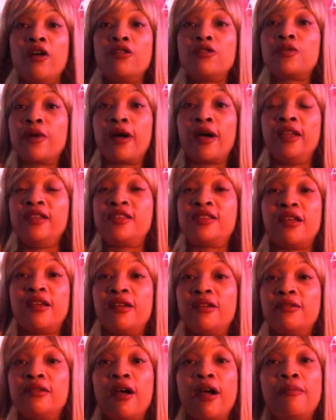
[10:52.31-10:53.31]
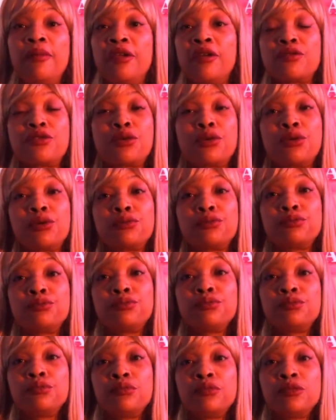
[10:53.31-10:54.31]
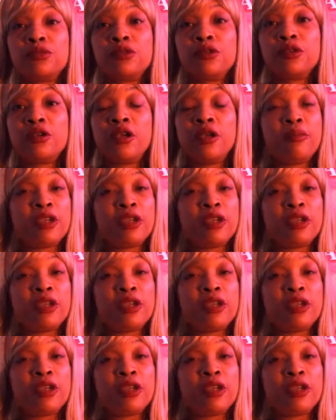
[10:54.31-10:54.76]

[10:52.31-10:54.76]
Don't want to be friends. Don't want to kiss ass.